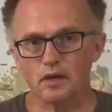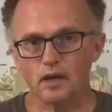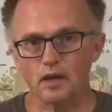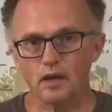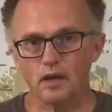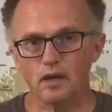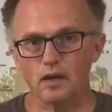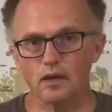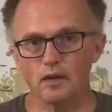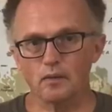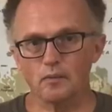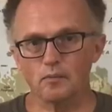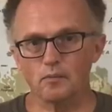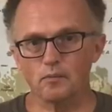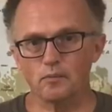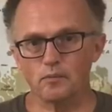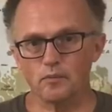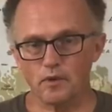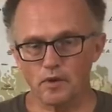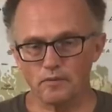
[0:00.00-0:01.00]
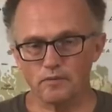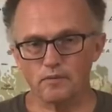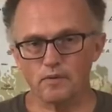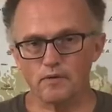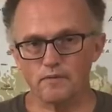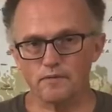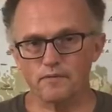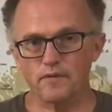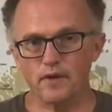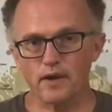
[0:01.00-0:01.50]
um, of,
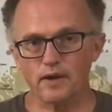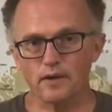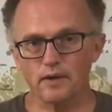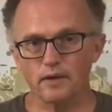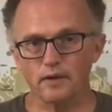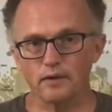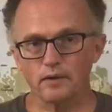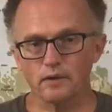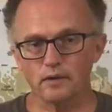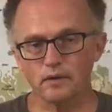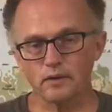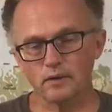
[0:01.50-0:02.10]
of fire.